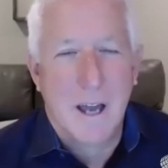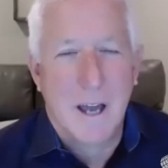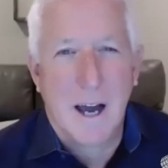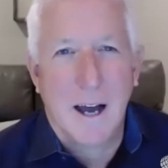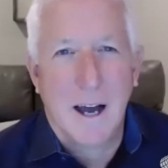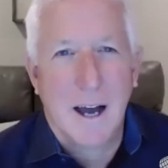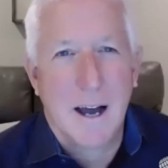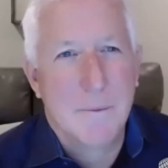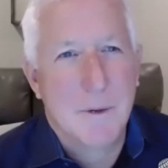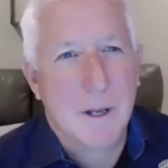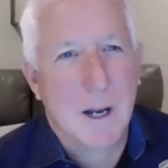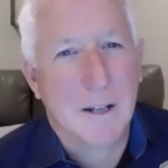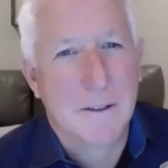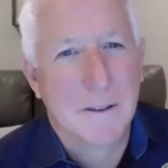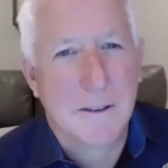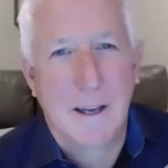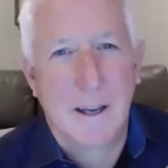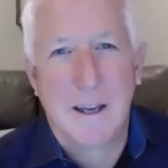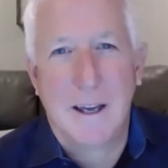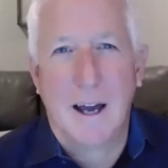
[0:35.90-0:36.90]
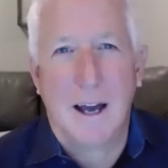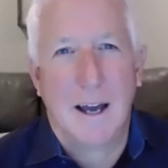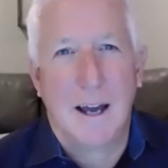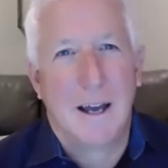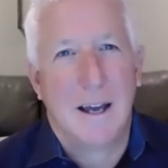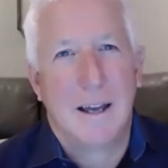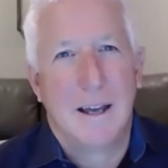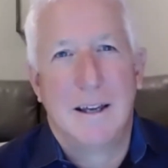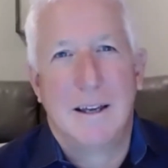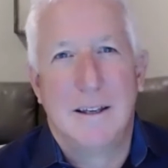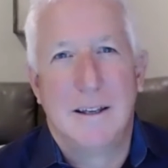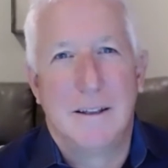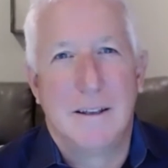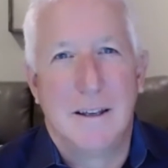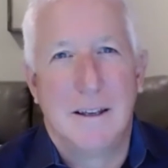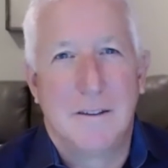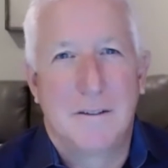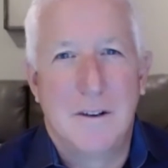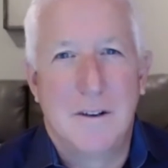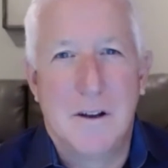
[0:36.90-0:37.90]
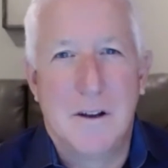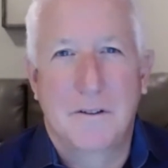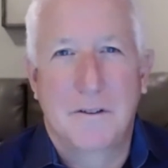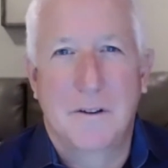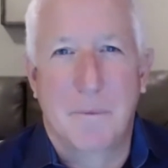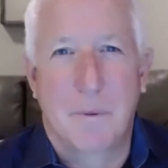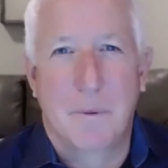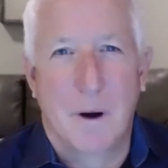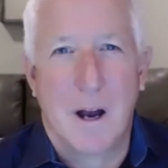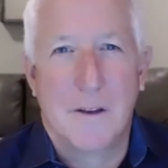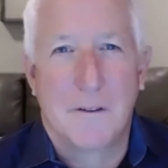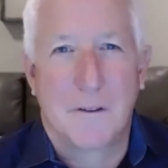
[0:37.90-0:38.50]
I mean, I'll tell you, it's no surprise,